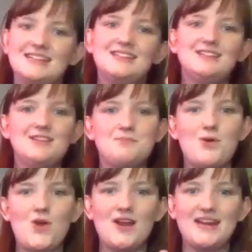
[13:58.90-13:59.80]
In the
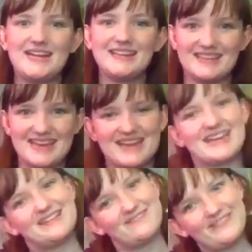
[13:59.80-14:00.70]
morning, they
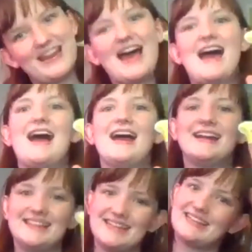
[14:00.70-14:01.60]
can
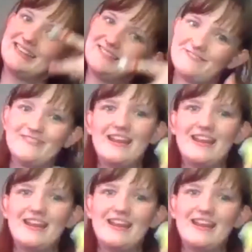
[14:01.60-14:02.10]
fly, they can